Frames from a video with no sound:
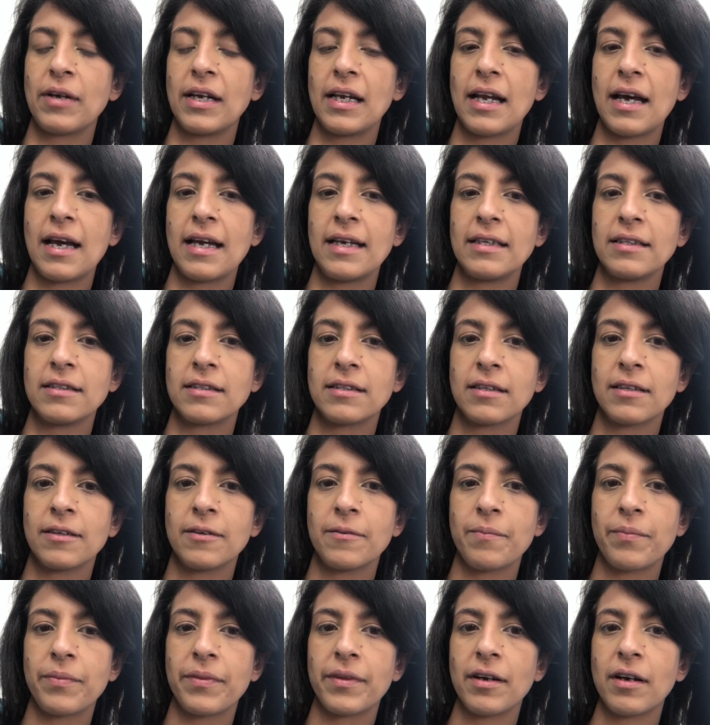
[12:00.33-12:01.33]
late."
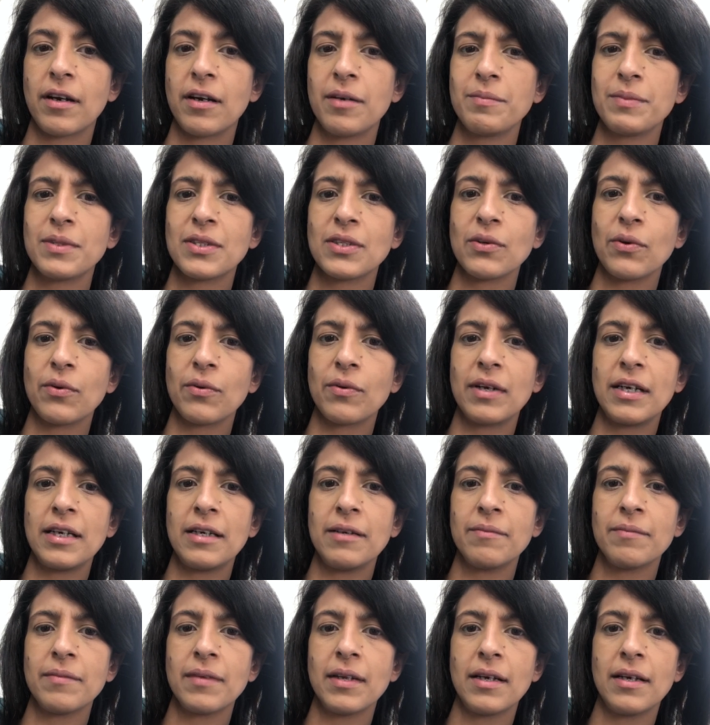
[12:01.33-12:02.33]
"I'm sorry."
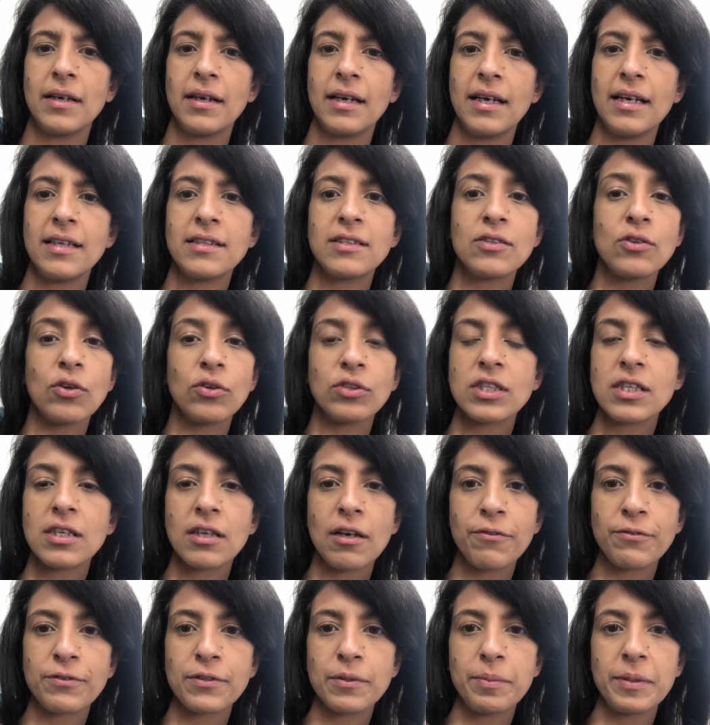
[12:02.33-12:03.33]
"It's not
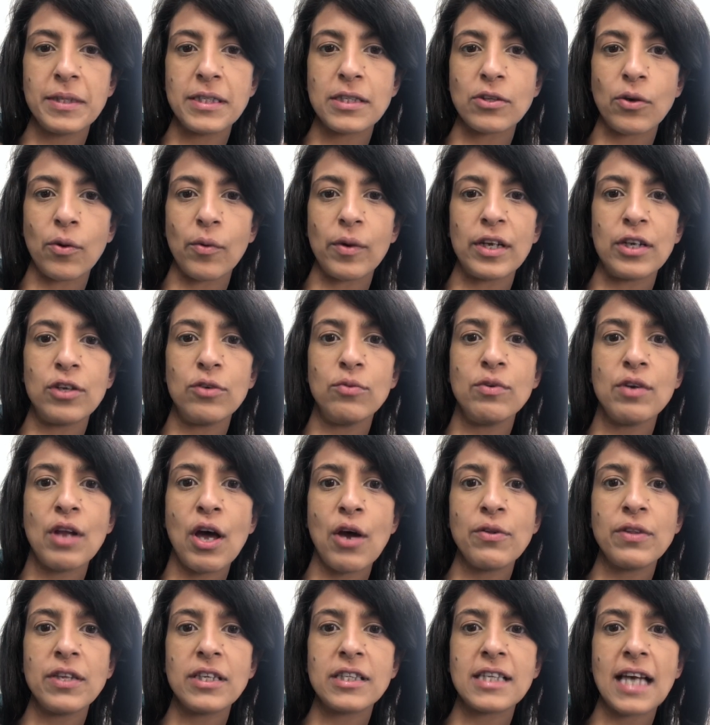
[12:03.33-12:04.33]
enough to be sorry. You
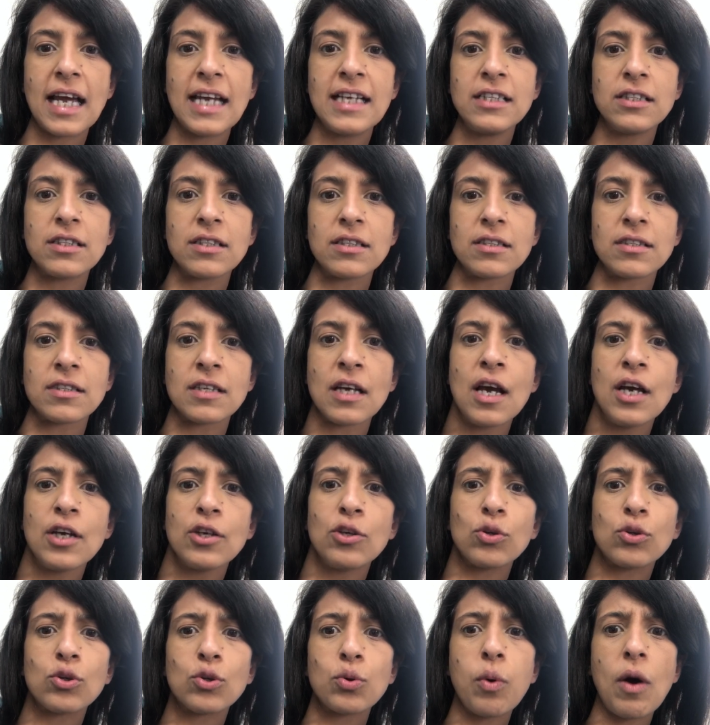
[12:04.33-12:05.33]
know the dangers.
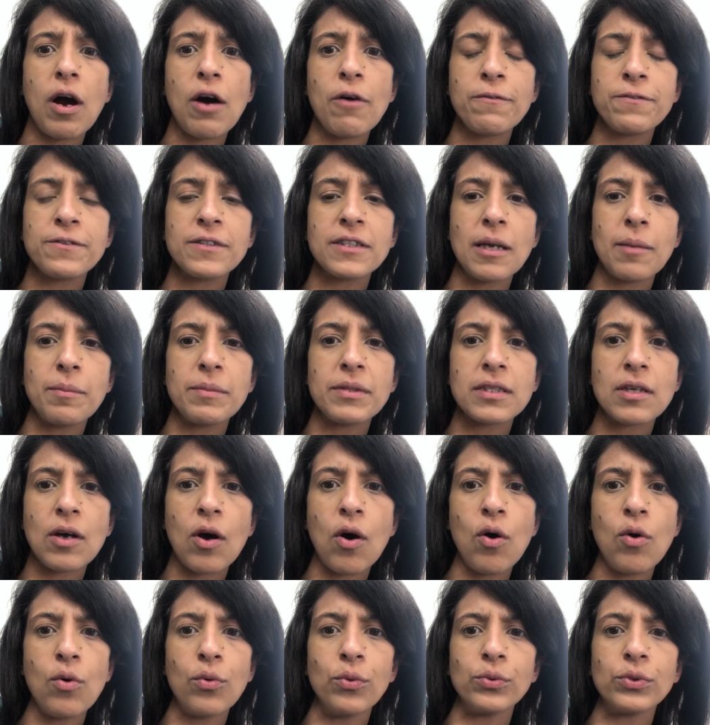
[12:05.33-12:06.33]
You're 12 summers
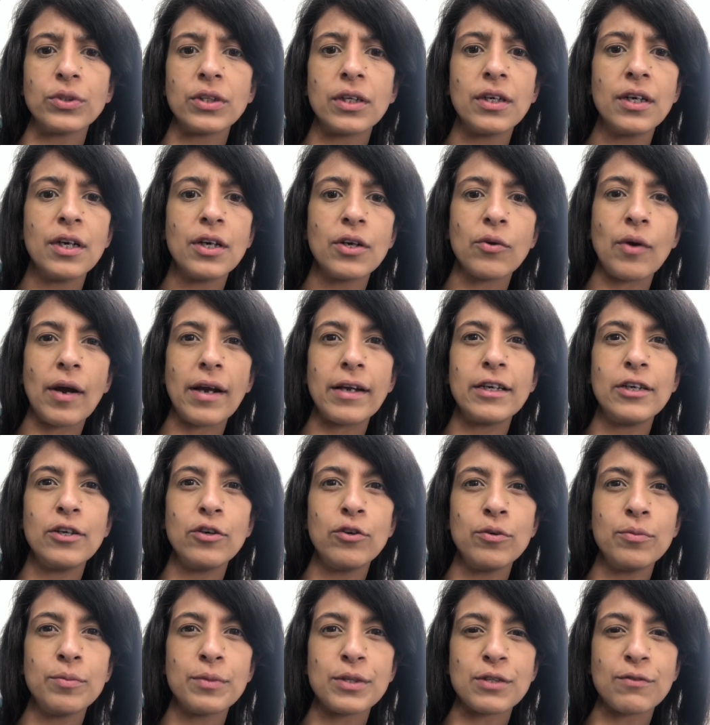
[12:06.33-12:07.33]
old." Granny
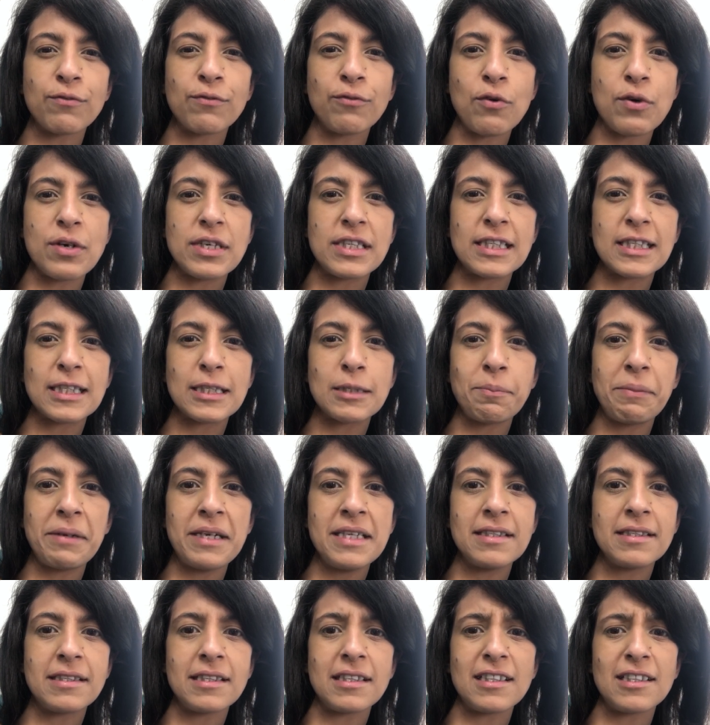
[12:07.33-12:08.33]
Uma's voice
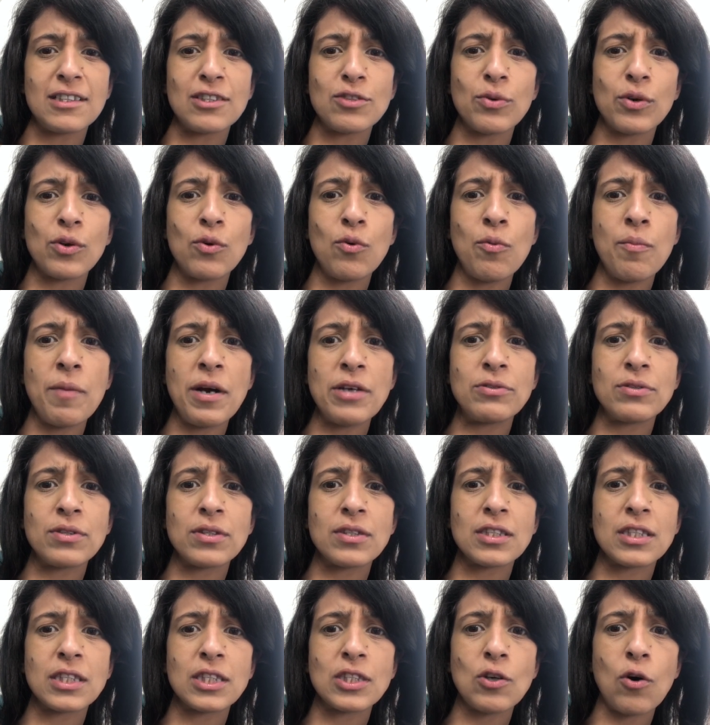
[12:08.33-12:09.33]
splintered into an almost
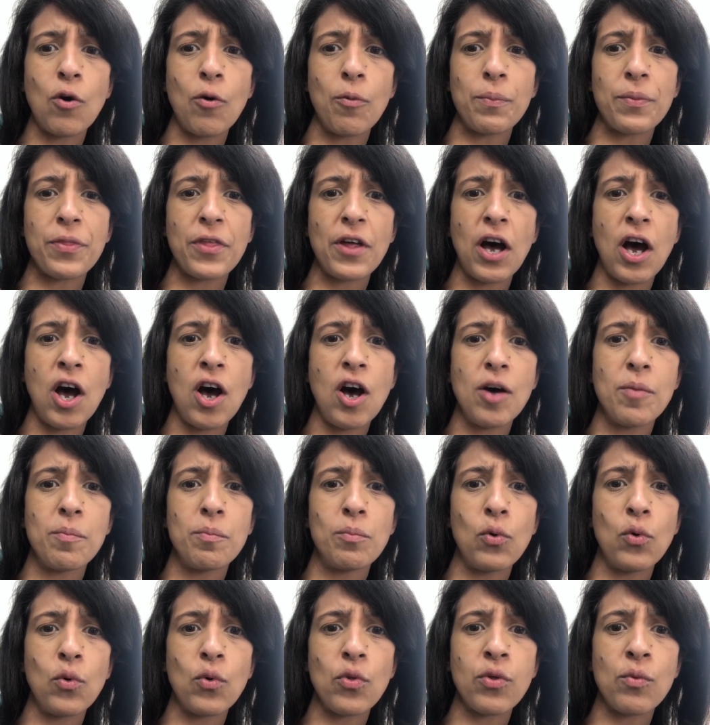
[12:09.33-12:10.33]
sob that hurt
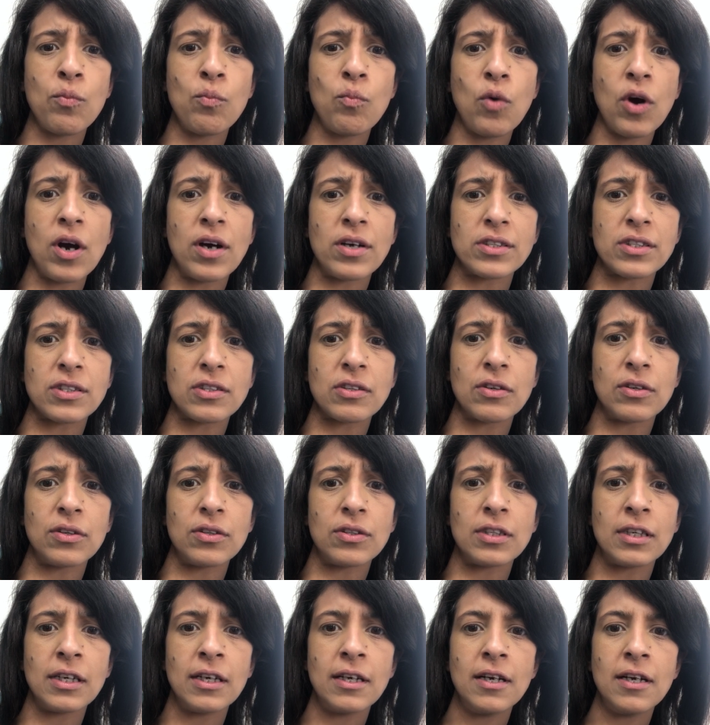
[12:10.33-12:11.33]
more than words could.
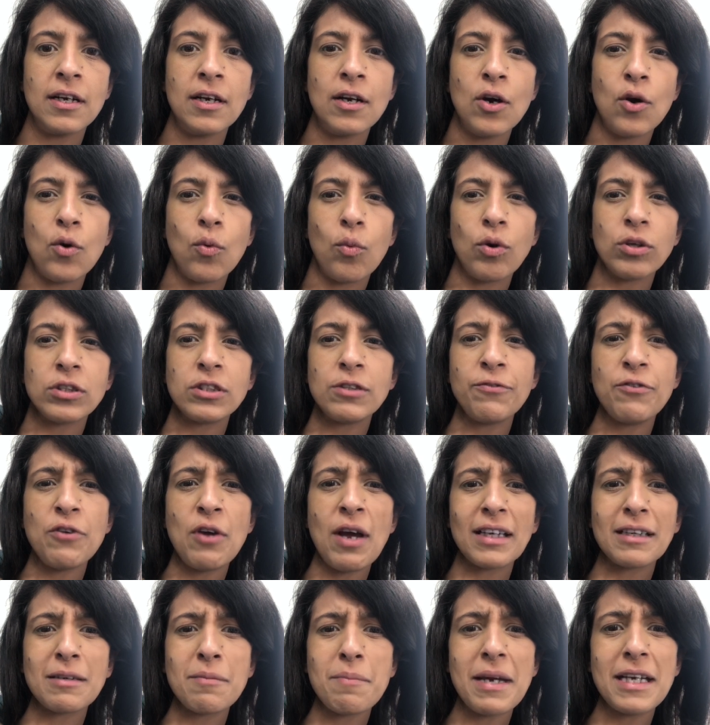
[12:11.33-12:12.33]
"What if you
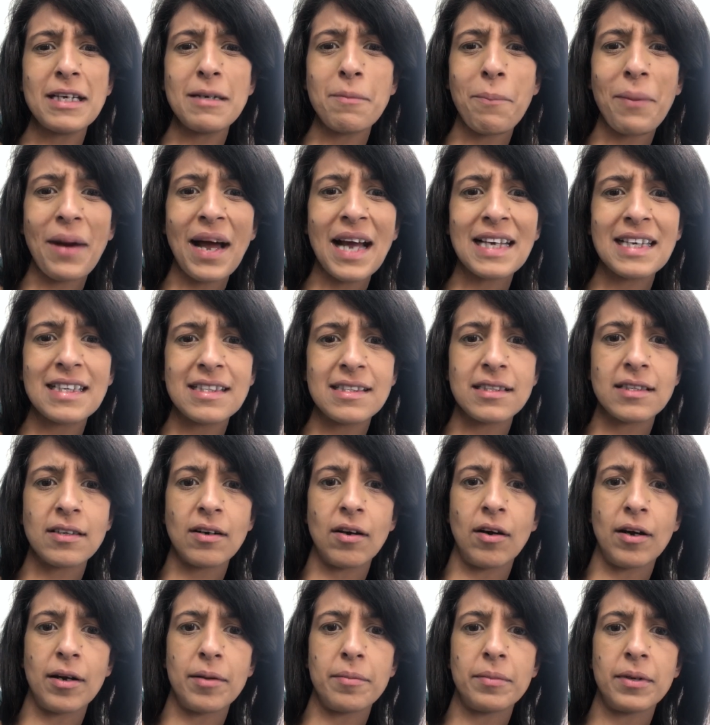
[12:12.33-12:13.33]
hadn't made it back in
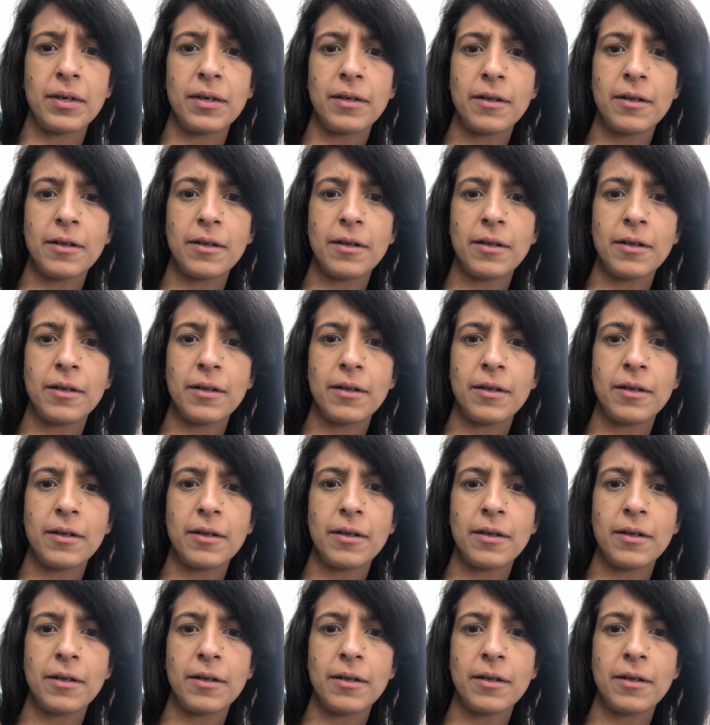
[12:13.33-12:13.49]
time?"